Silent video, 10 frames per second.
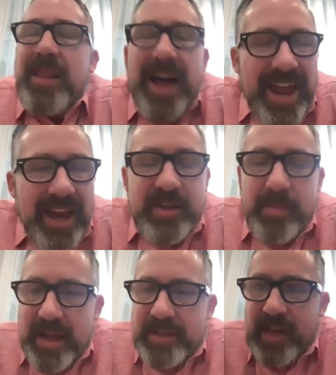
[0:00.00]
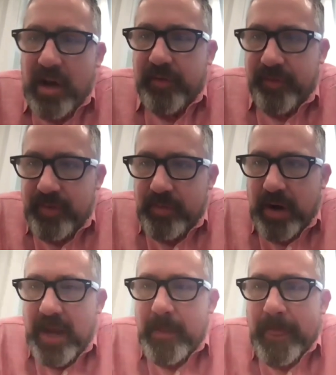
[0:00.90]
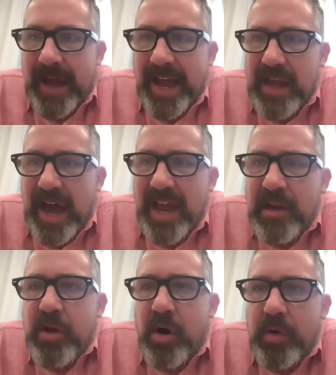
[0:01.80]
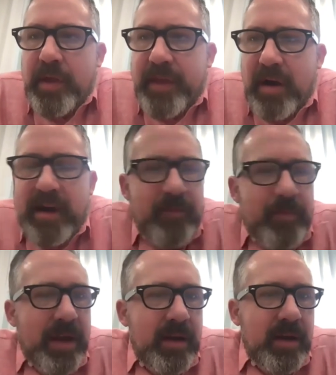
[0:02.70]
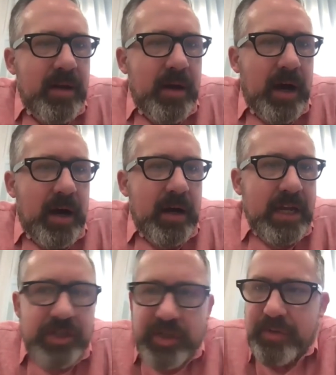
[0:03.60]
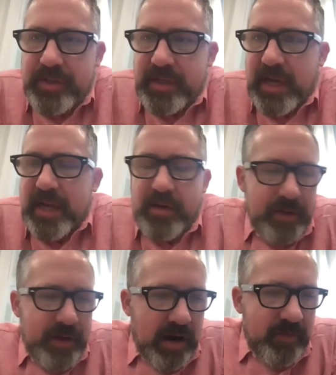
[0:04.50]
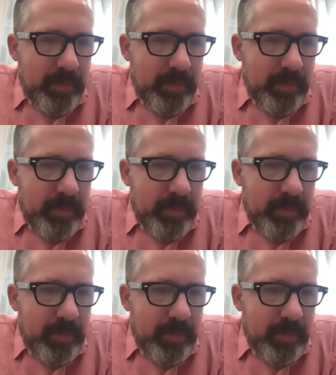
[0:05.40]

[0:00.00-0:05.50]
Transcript: lying to myself. Right? I I know that there have been uh, issues. I know that there have been